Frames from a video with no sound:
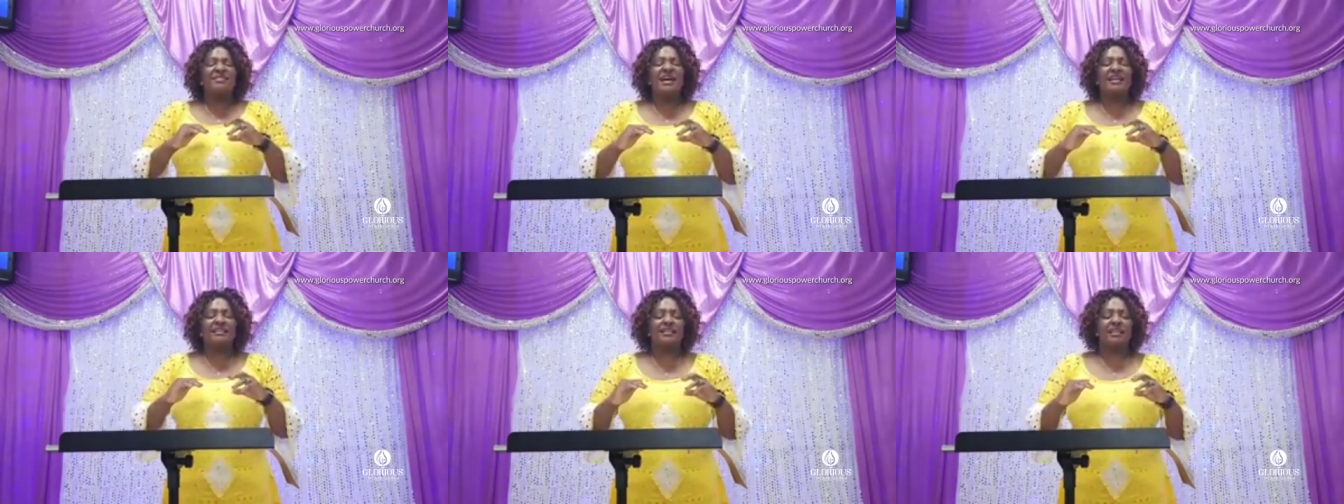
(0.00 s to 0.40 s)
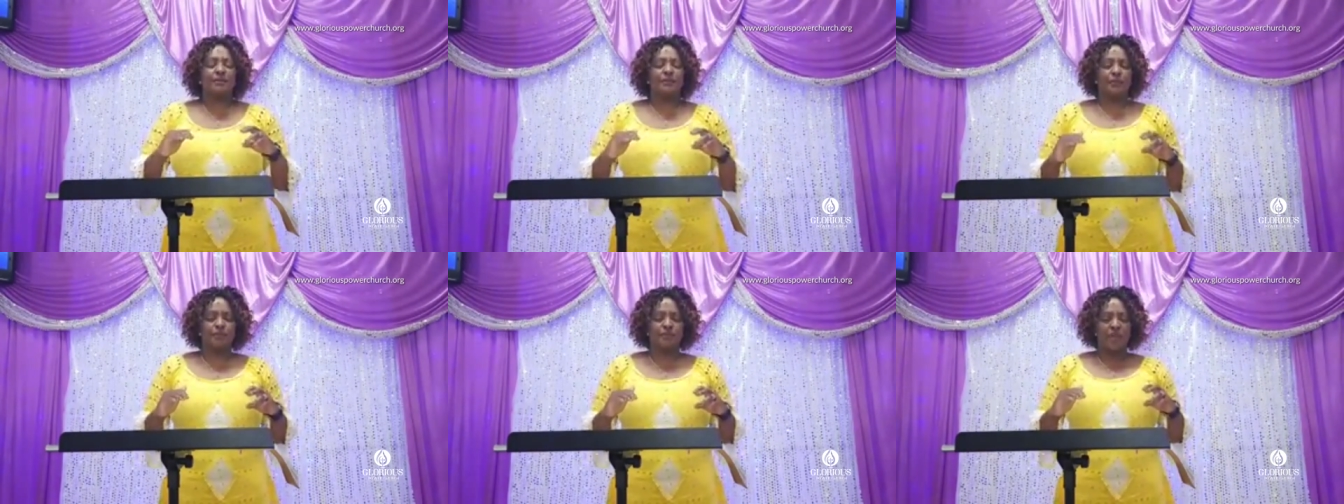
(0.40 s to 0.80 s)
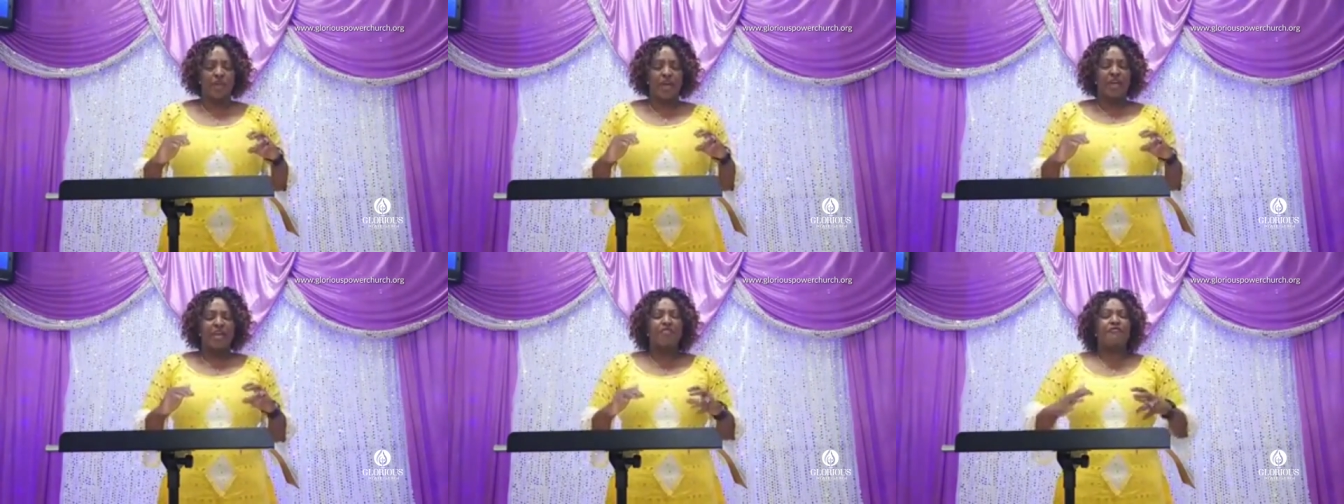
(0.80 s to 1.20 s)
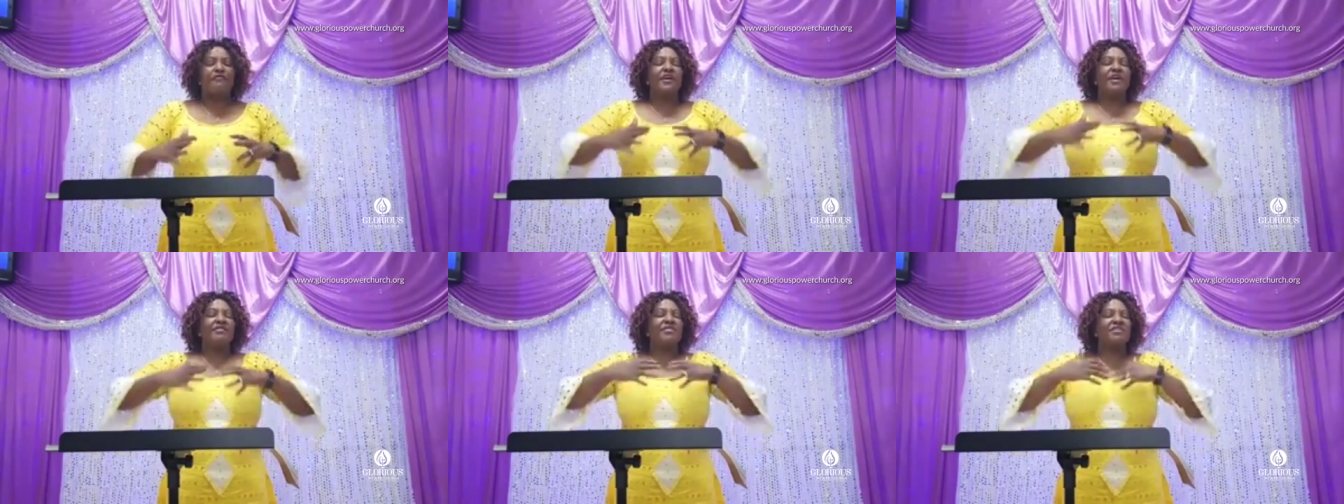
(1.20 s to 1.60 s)
nothing
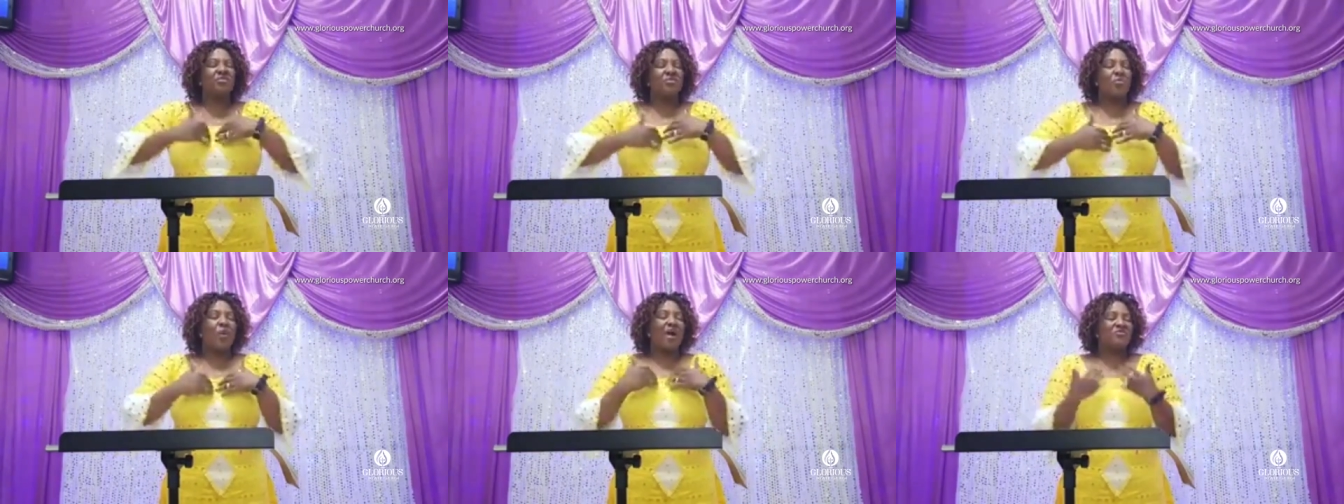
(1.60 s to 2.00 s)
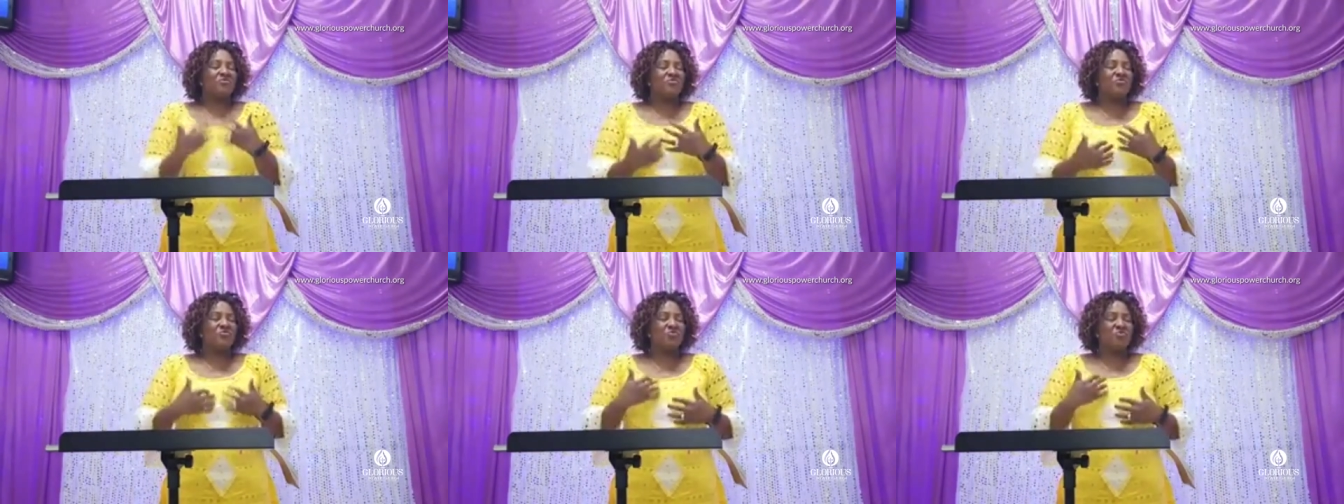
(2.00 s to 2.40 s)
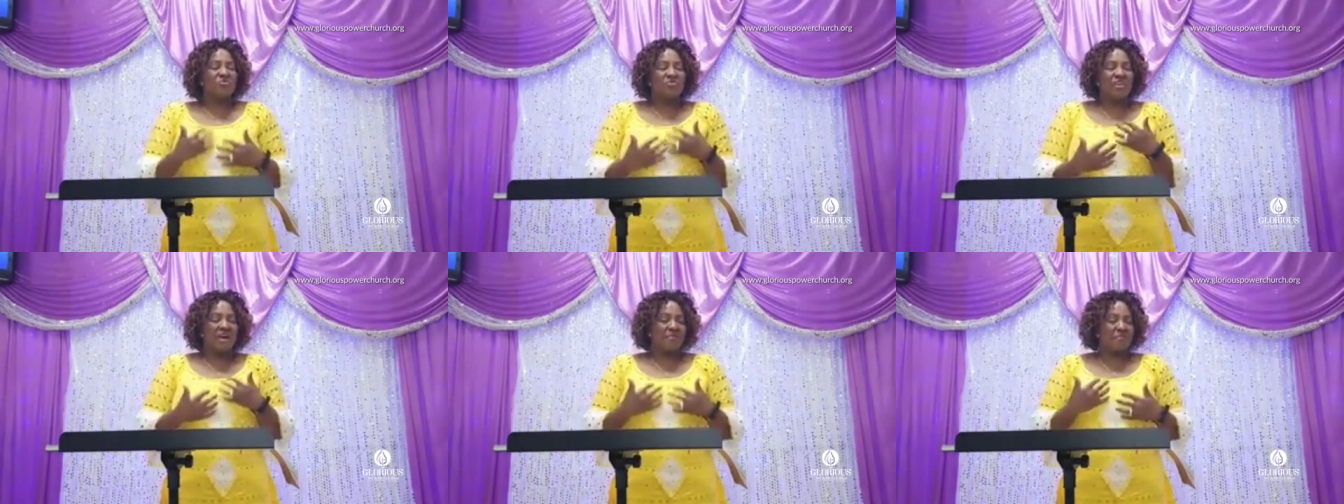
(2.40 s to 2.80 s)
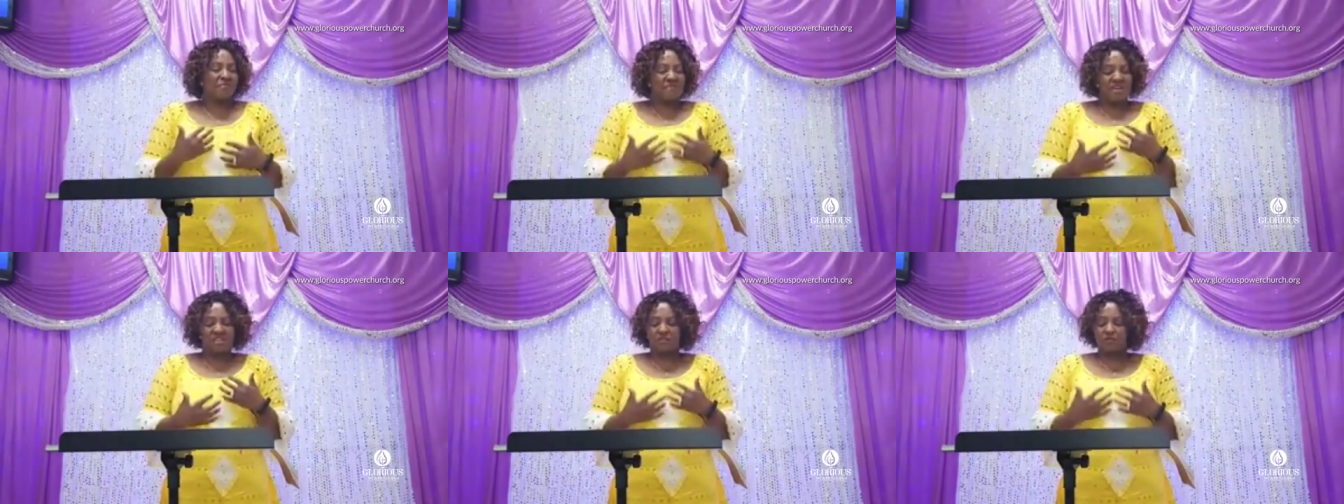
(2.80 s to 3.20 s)
if the reason why you do them
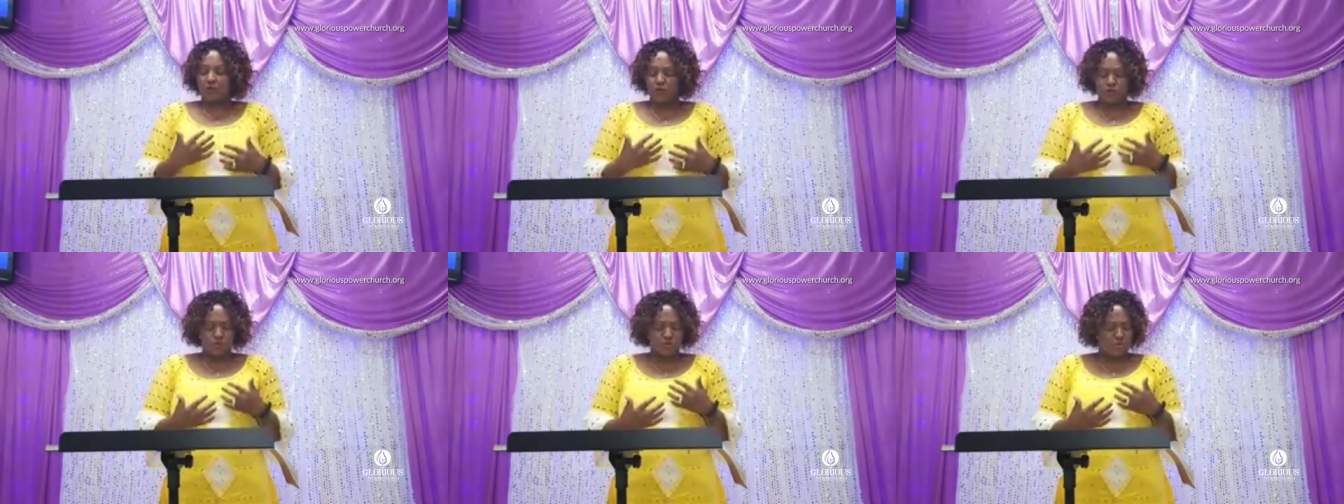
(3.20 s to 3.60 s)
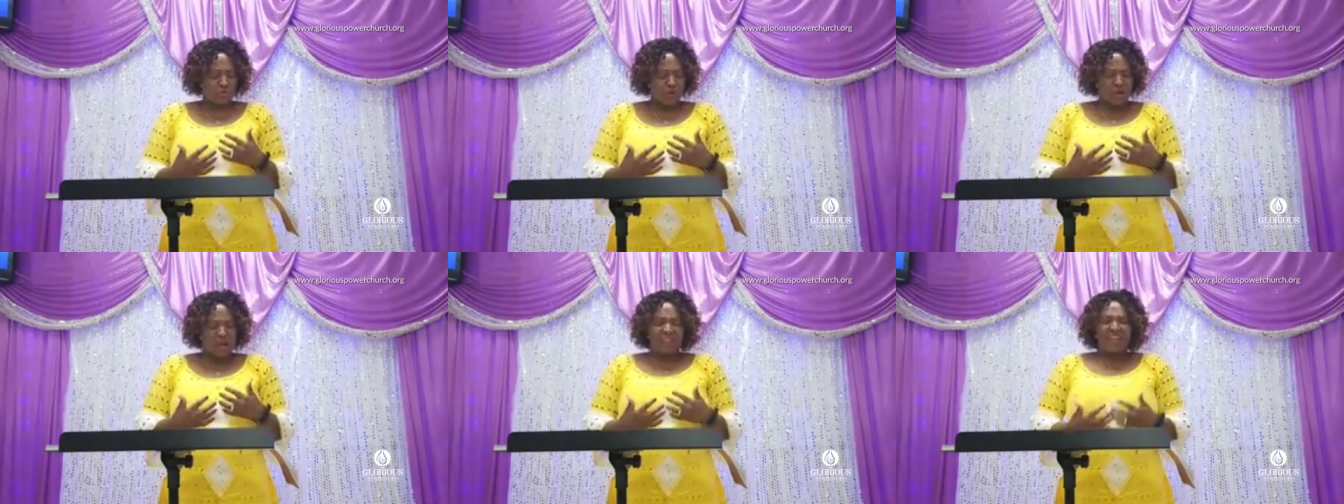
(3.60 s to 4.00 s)
is for you.